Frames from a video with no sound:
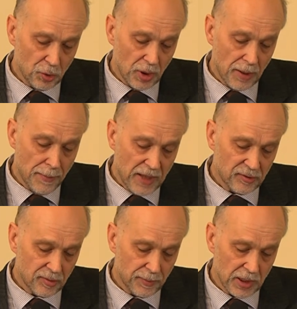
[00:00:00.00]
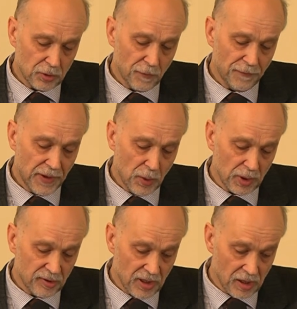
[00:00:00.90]
to emancipate or free
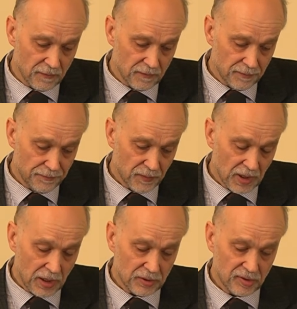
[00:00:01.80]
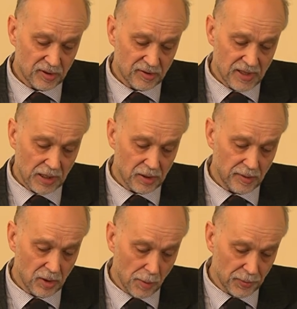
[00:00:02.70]
oneself. It is exactly
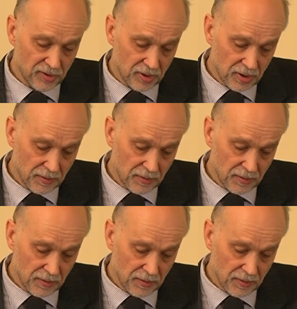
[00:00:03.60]
the opposite.